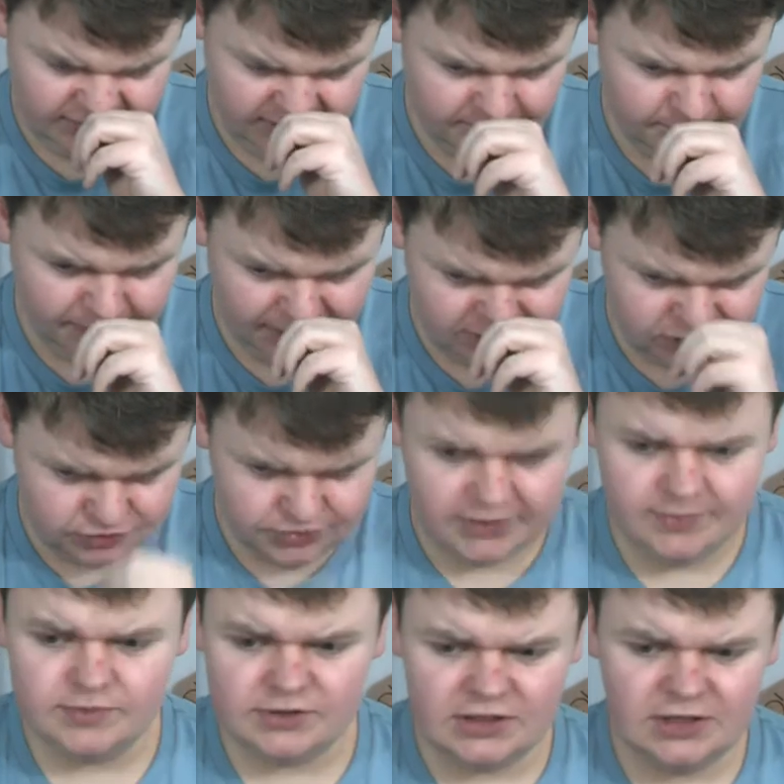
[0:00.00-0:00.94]
had bad
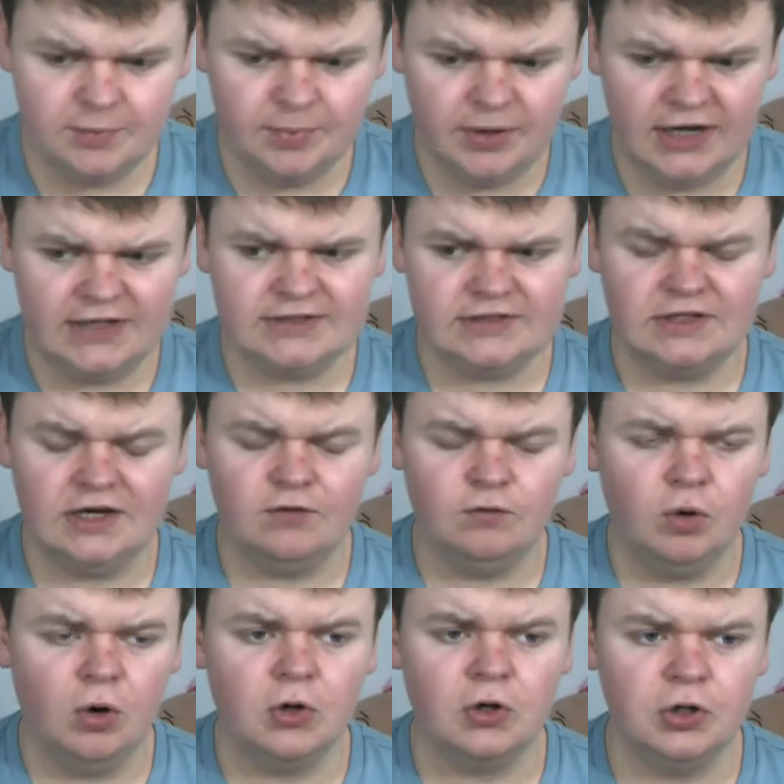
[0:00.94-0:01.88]
dreams in the past that
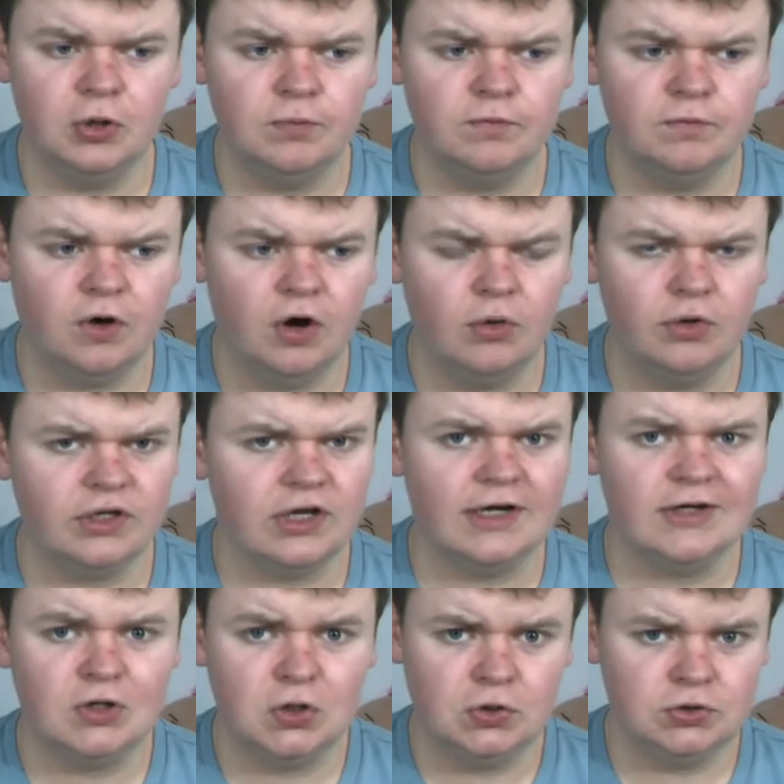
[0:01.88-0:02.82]
I've woken up for with
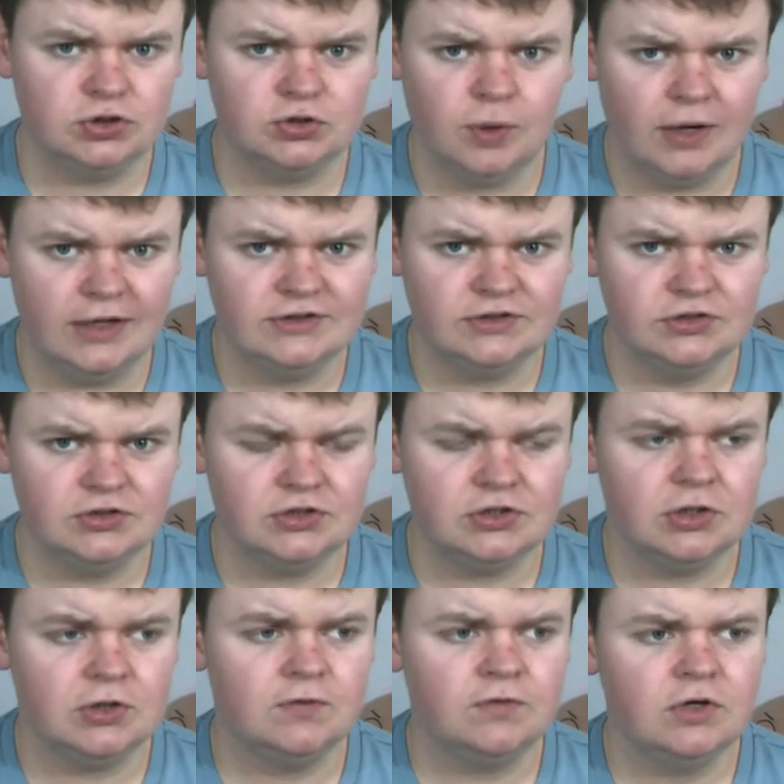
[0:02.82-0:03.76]
like cold sweats and
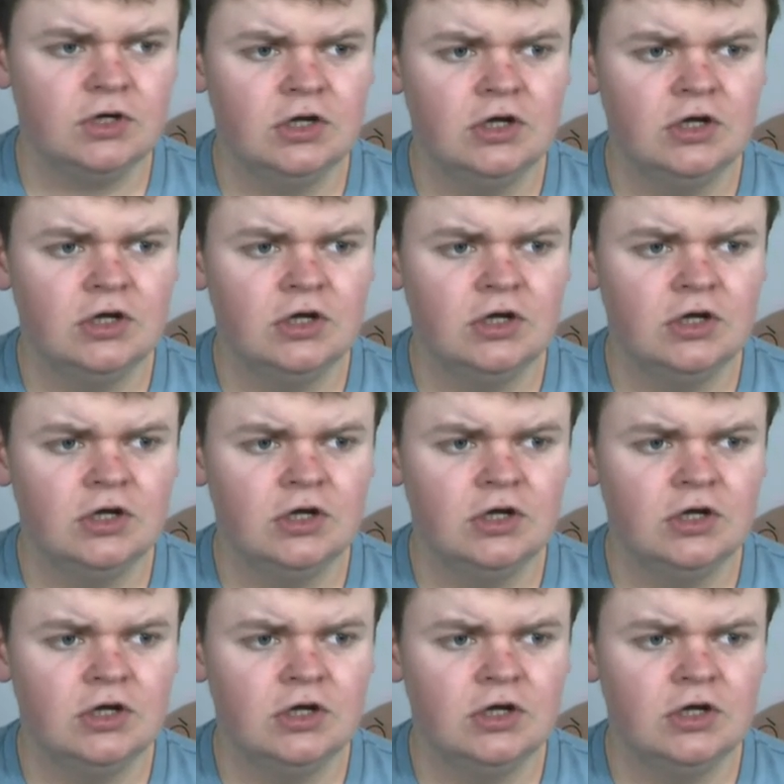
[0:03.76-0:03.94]
stuff.